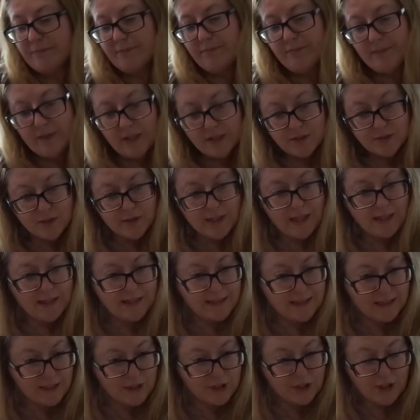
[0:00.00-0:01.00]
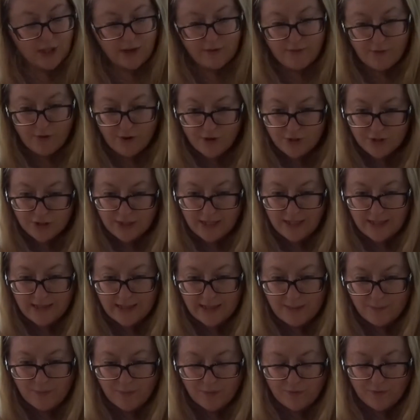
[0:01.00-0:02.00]
So that is the Sugar Rush. And
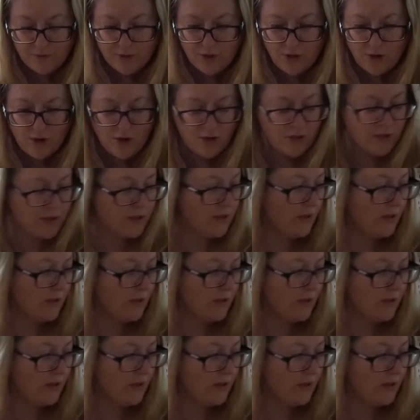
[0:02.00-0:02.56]
then we've got,